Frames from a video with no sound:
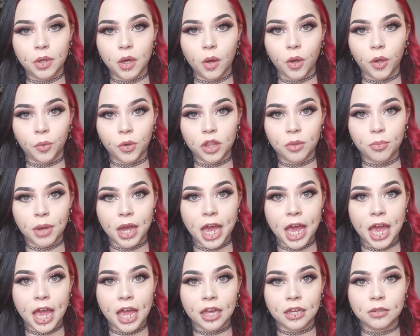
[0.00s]
going with
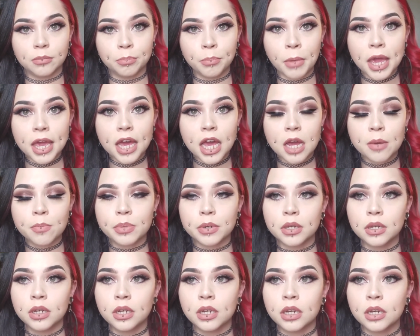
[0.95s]
my makeup,
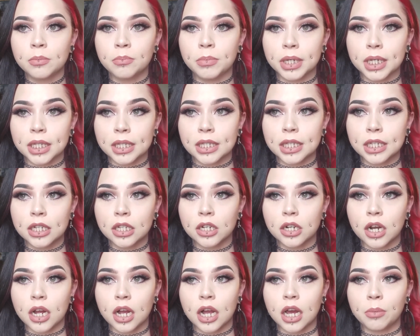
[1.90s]
put concealer
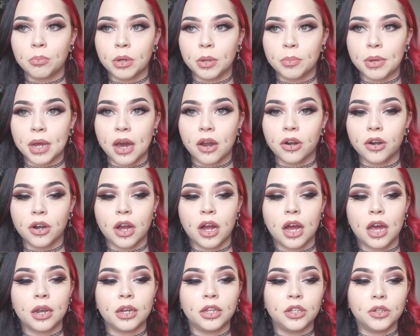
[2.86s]
on, put powder
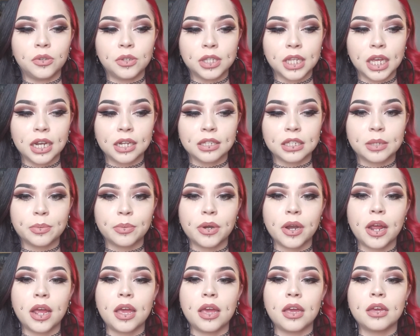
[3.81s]
on, used setting
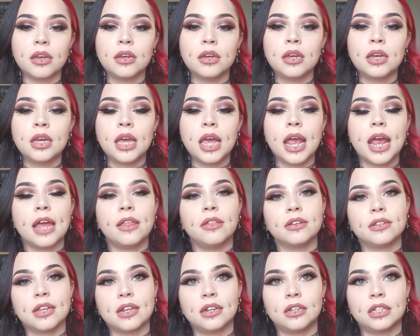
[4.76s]
spray, and the
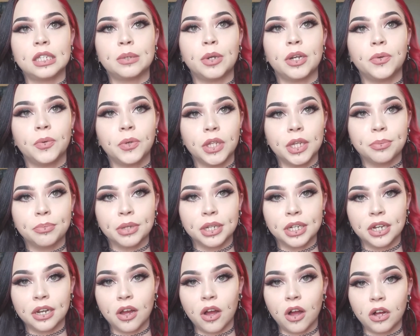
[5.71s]
setting spray really
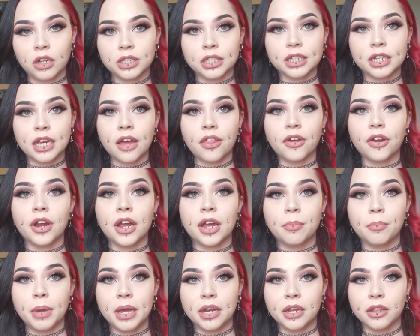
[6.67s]
blended it all together
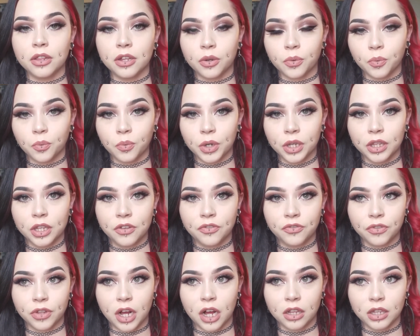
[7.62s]
and made it look really
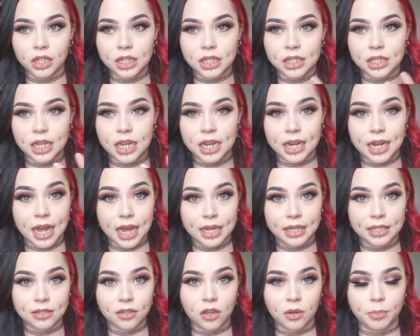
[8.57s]
flawless and
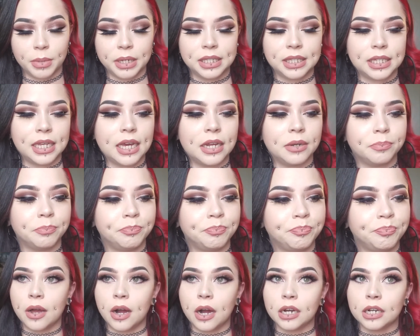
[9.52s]
nice on my skin.
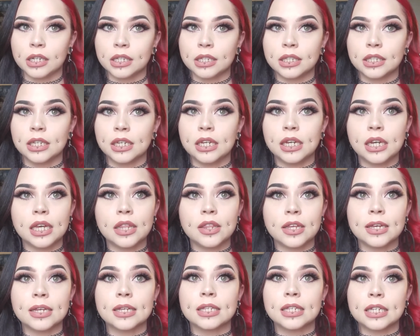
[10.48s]
honestly,
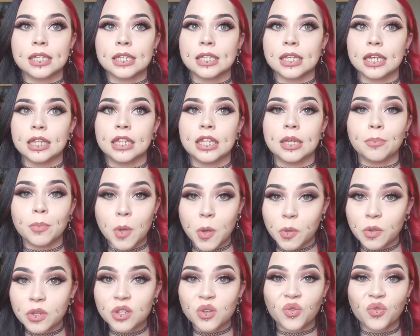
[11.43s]
this is like the
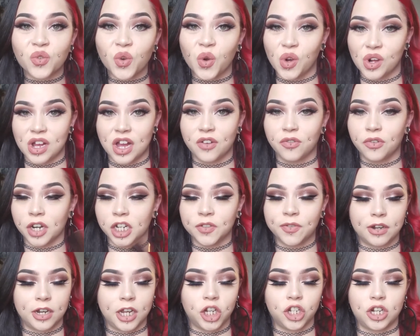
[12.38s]
most full coverage
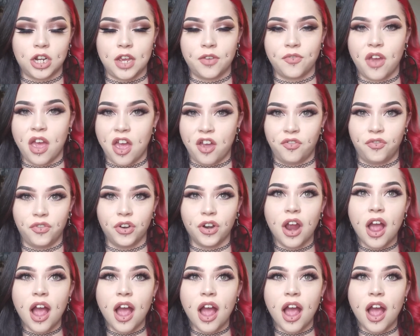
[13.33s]
foundation I've